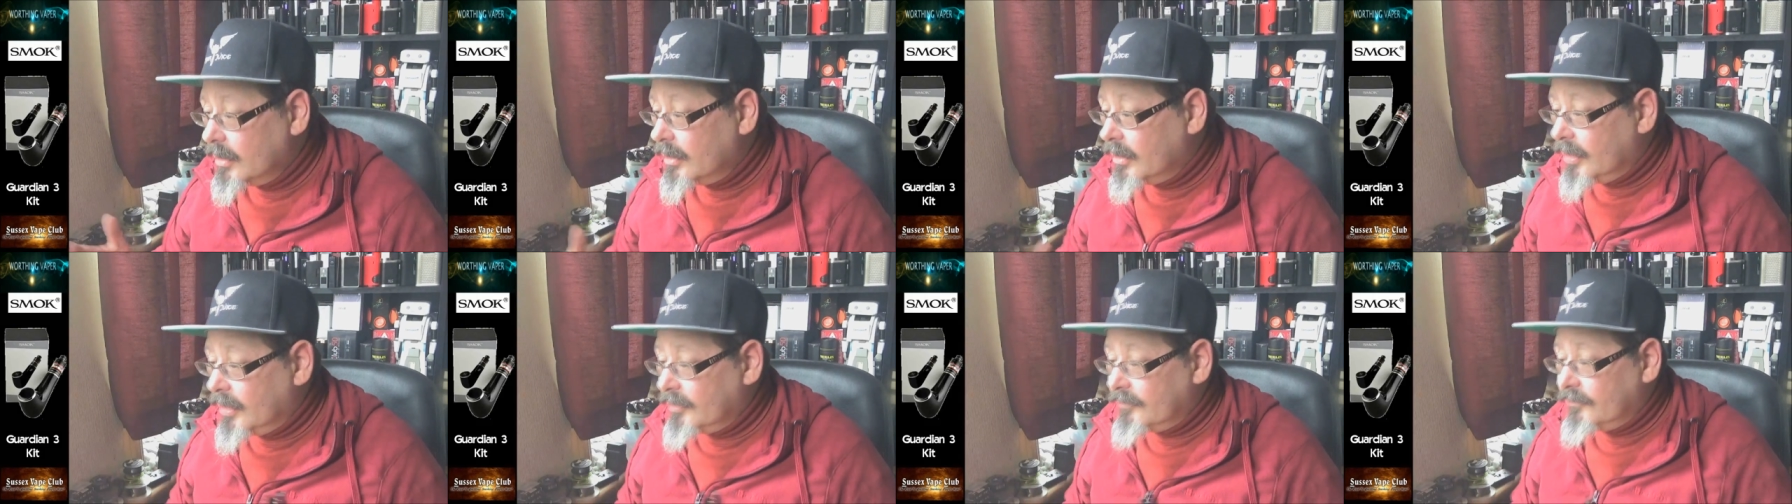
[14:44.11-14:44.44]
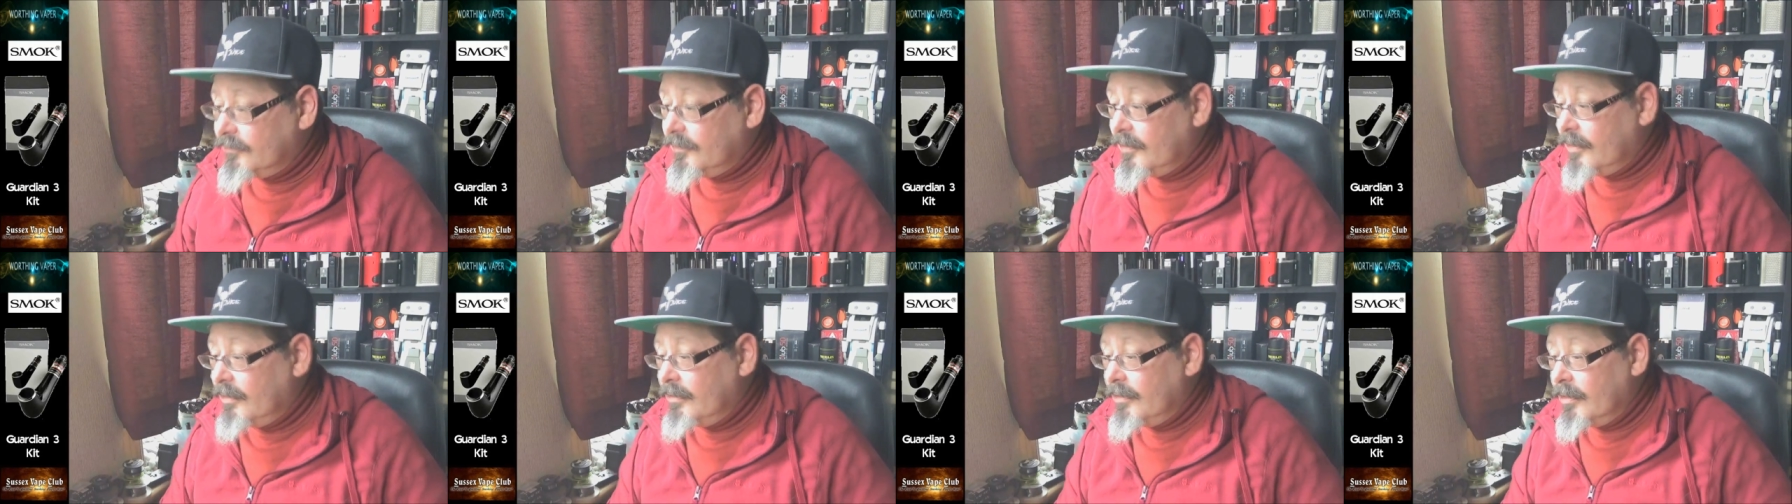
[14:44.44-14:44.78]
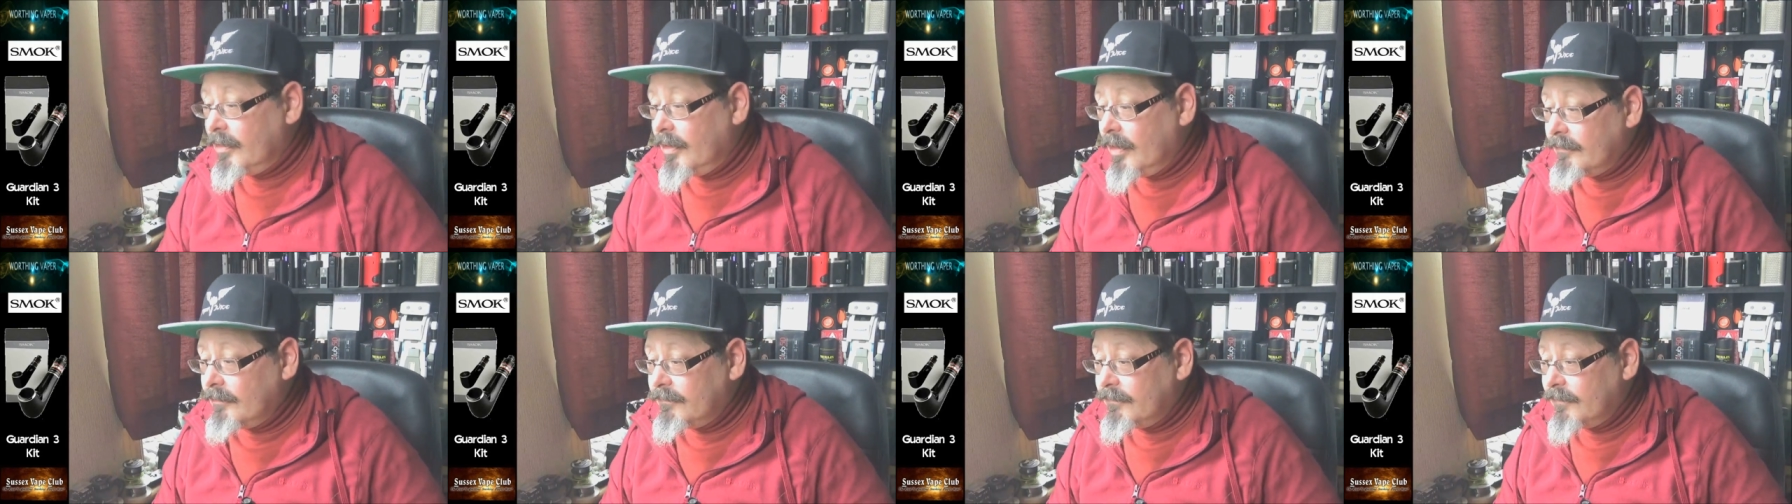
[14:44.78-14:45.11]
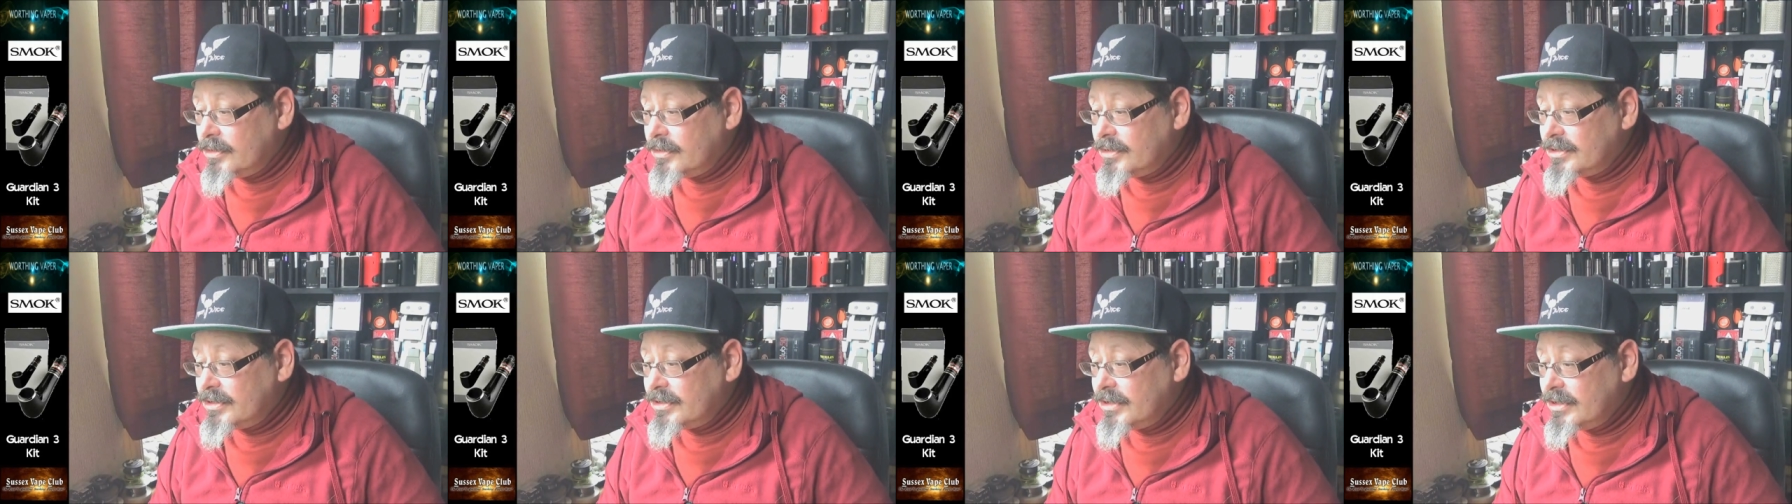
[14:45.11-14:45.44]
That's fair
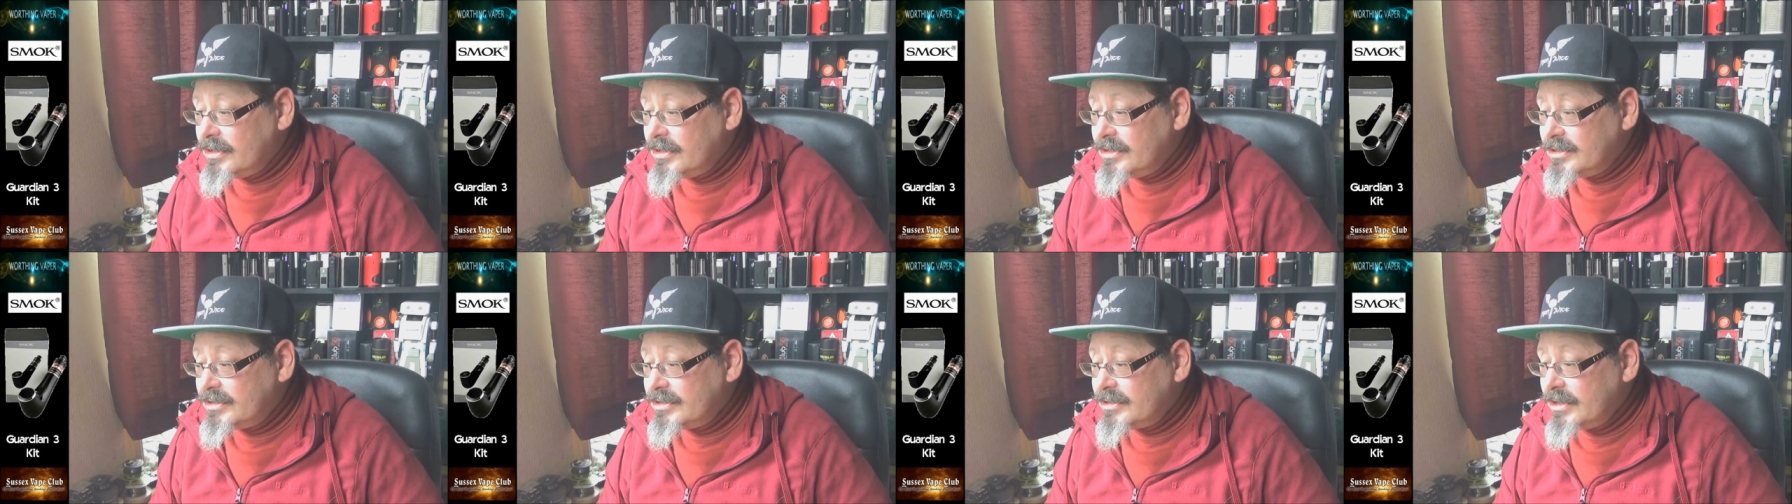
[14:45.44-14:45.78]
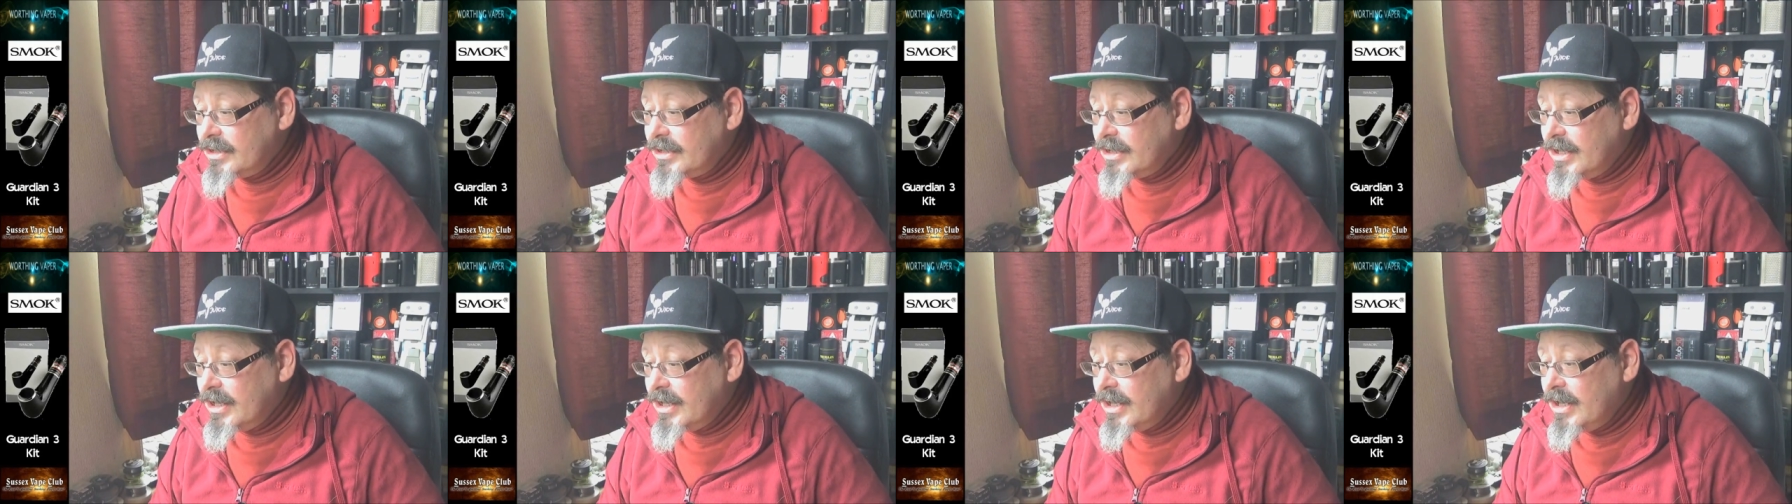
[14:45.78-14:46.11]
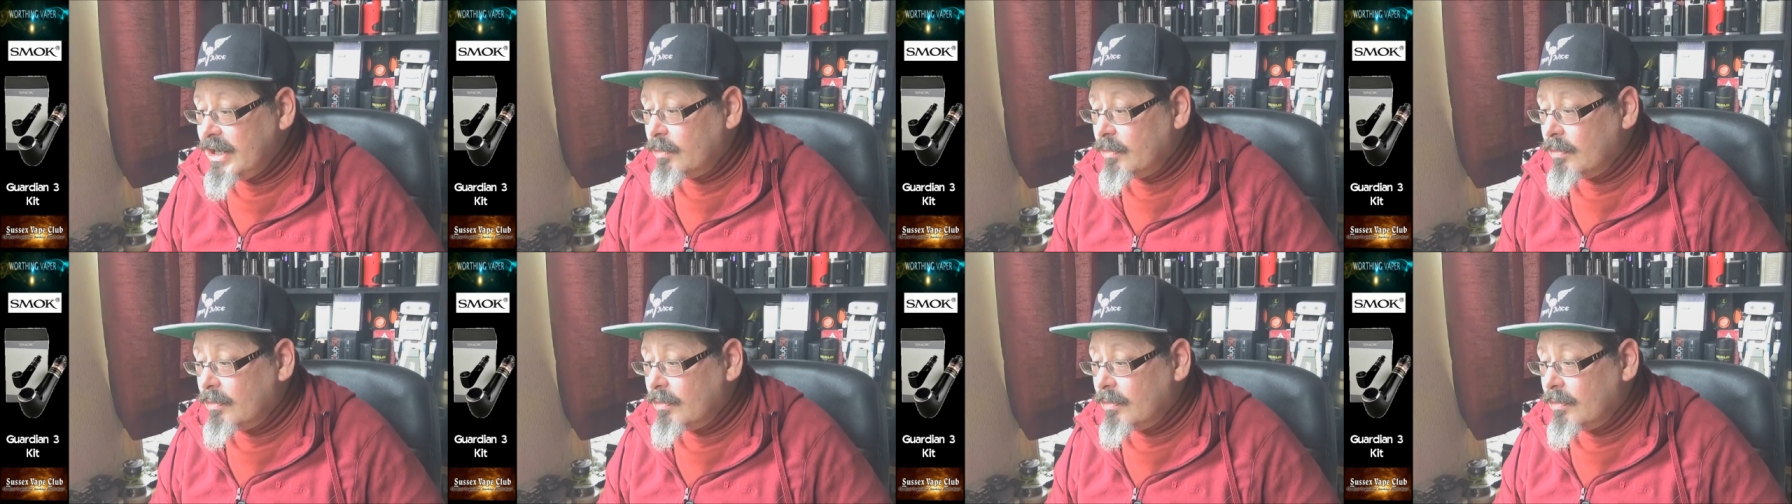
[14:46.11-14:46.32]
enough. TC